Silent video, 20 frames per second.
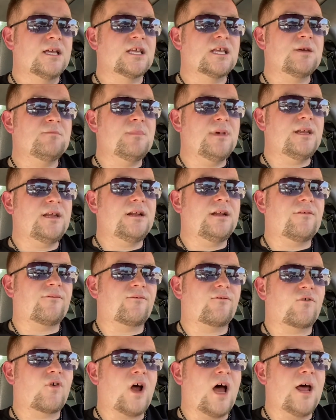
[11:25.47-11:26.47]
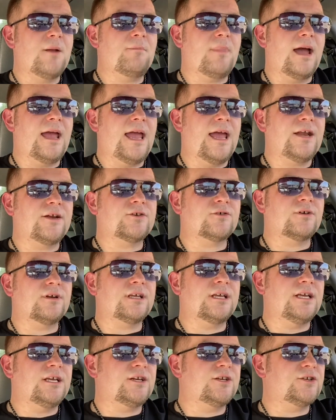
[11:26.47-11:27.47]
committed a fraud by
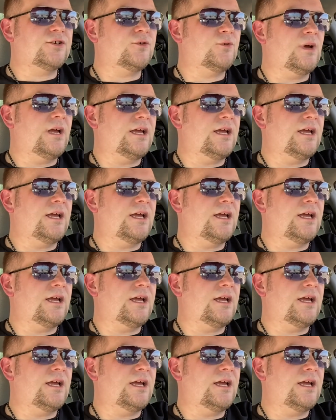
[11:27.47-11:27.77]
entering into